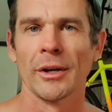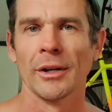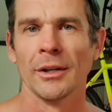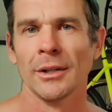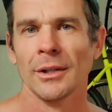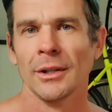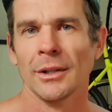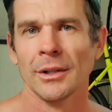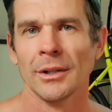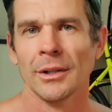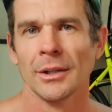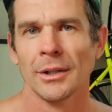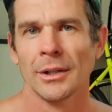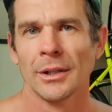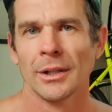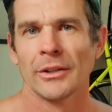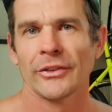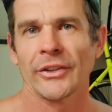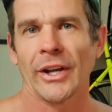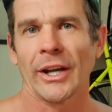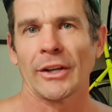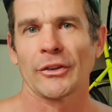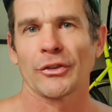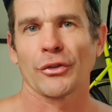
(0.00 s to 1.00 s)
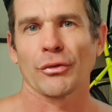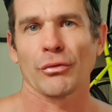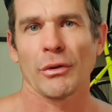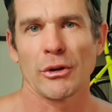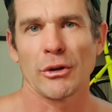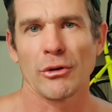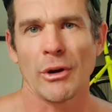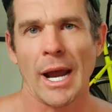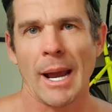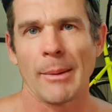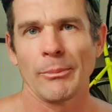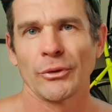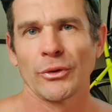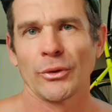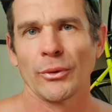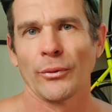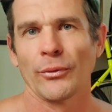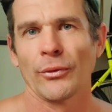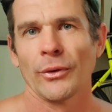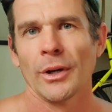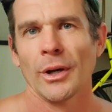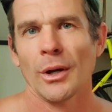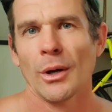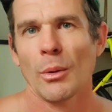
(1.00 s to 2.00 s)
It takes 3 grams
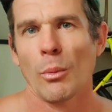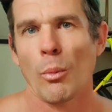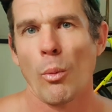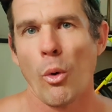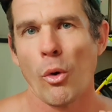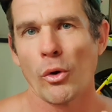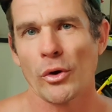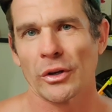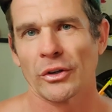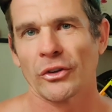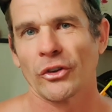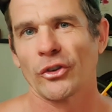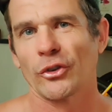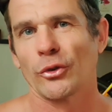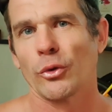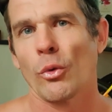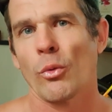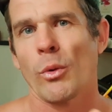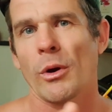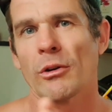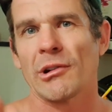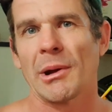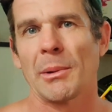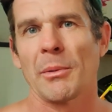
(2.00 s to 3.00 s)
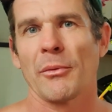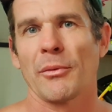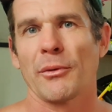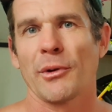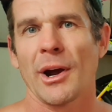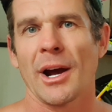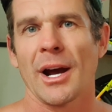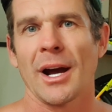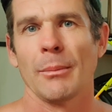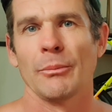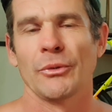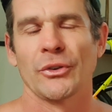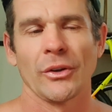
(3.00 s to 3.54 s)
of water to store 1 gram of carbs.